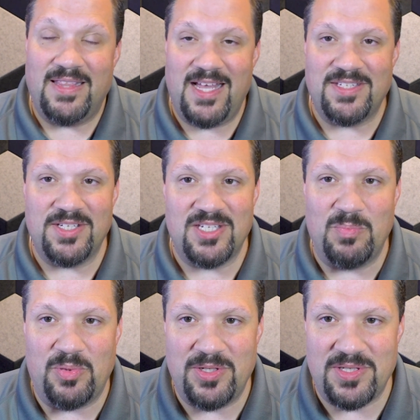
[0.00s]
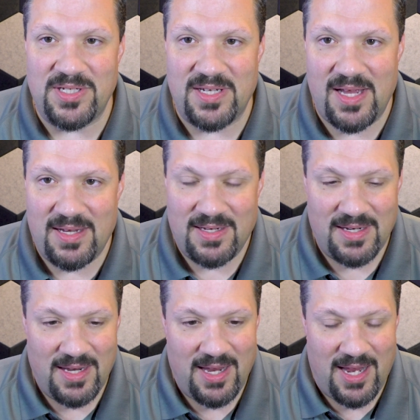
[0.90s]
That's a simplistic
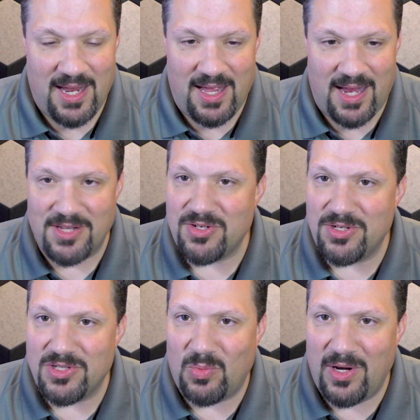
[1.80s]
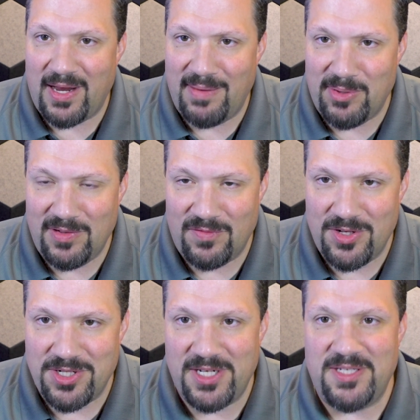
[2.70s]
answer as to what
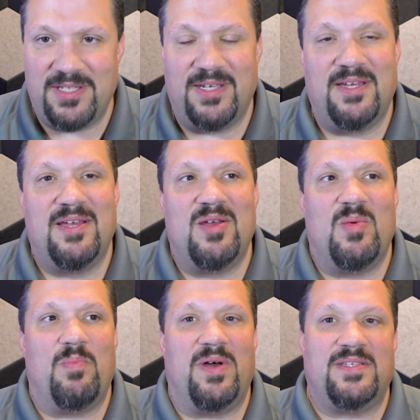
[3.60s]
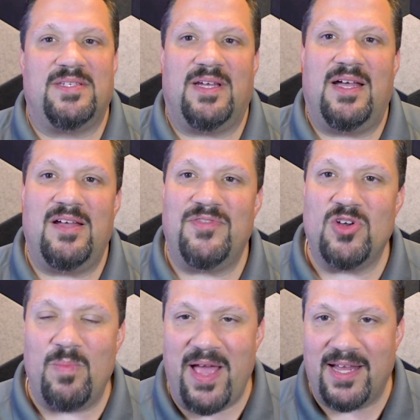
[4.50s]
hyperconverged is. But if you
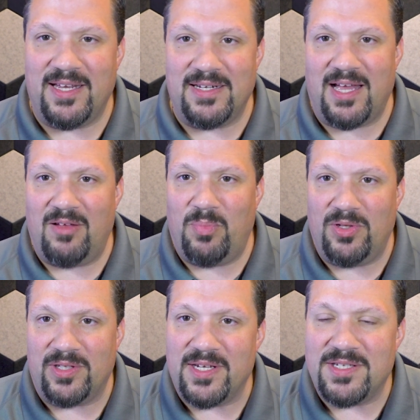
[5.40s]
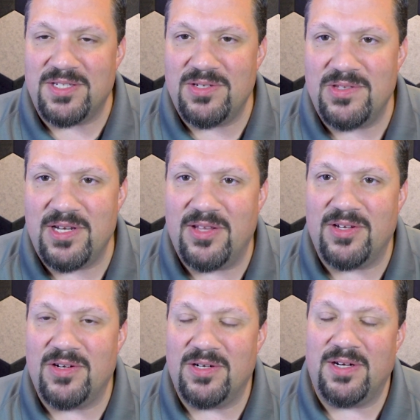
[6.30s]
go back, and I'll put links to the
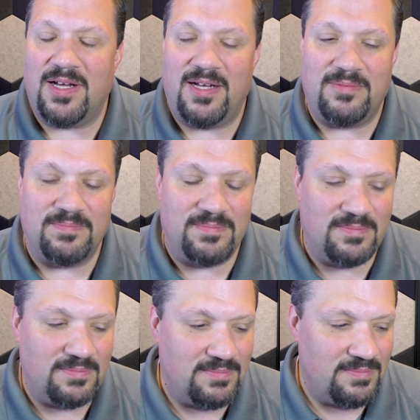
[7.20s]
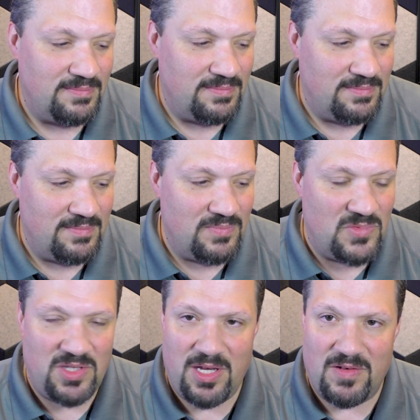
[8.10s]
other
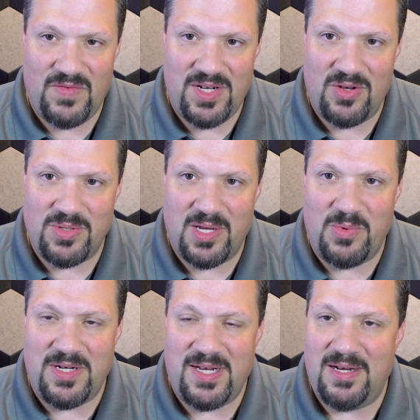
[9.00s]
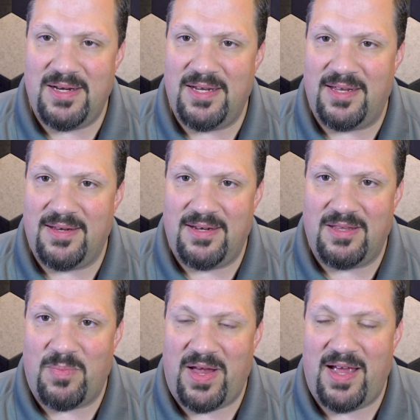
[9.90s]
videos that we did in
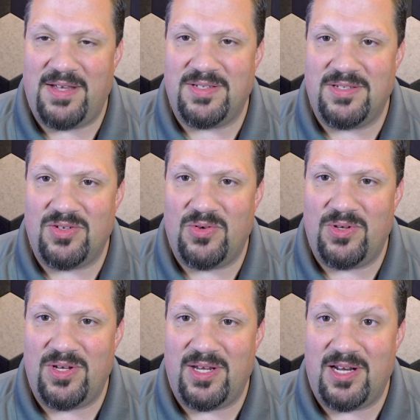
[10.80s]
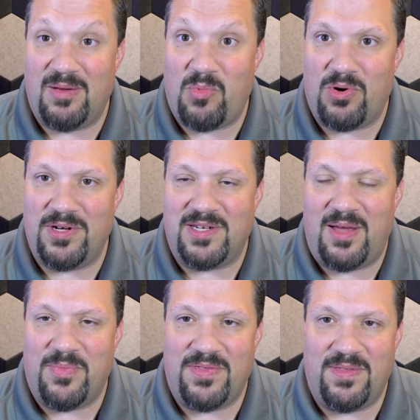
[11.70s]
the past, so you can get a more
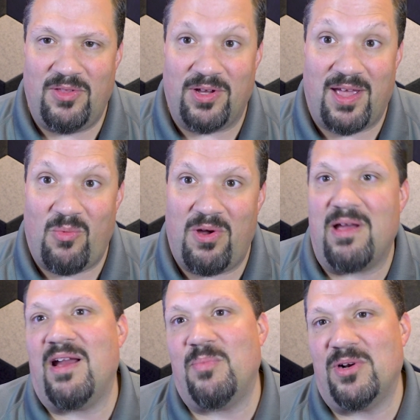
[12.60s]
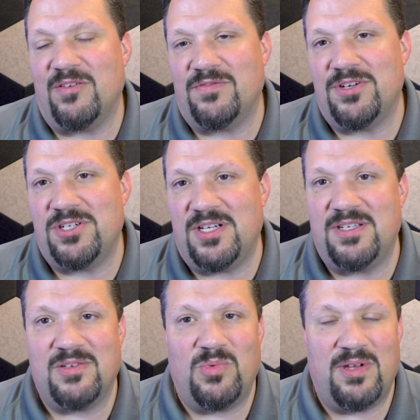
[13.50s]
in-depth look at what hyperconverged
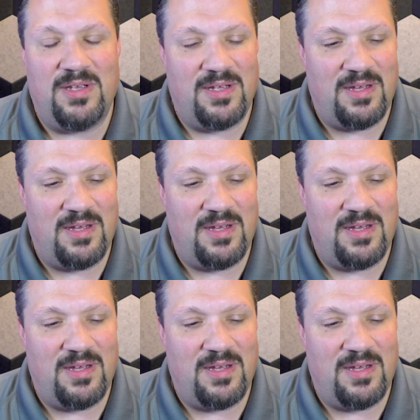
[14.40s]
is and what